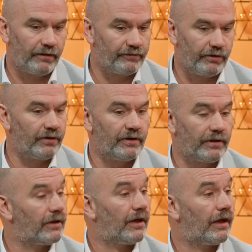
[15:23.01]
done
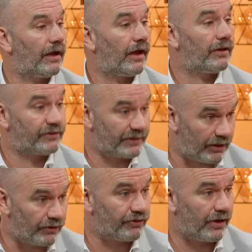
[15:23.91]
a
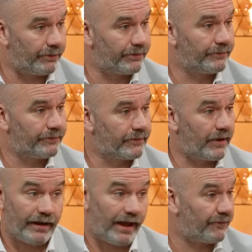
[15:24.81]
stellar job. And
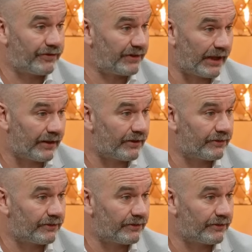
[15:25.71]
I have to say that.